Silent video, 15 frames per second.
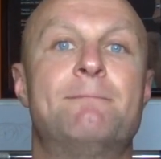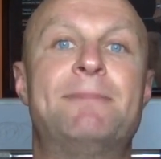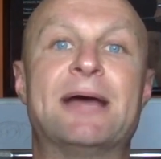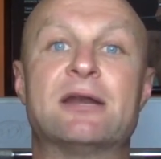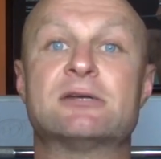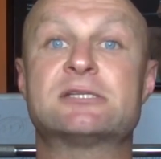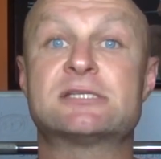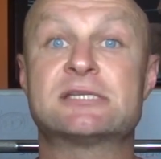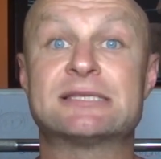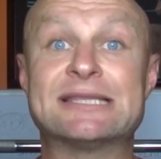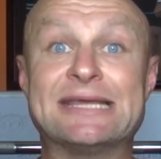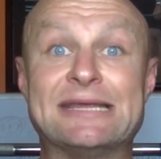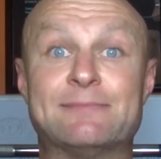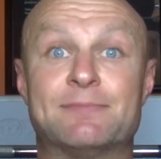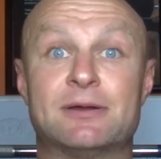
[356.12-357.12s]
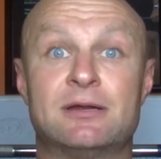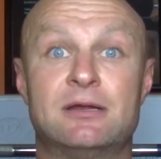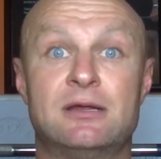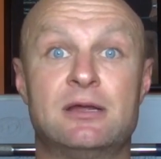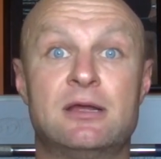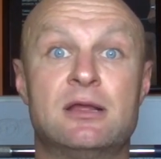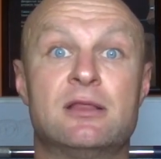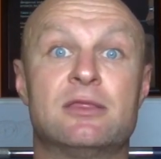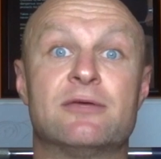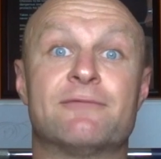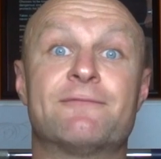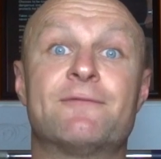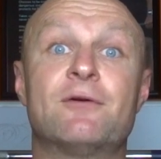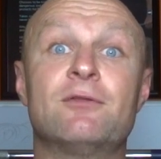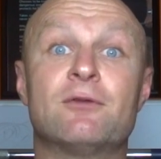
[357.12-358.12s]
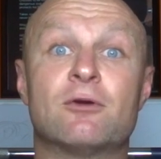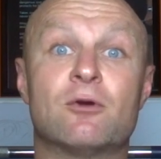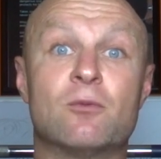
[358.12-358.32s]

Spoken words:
Better sleep. The further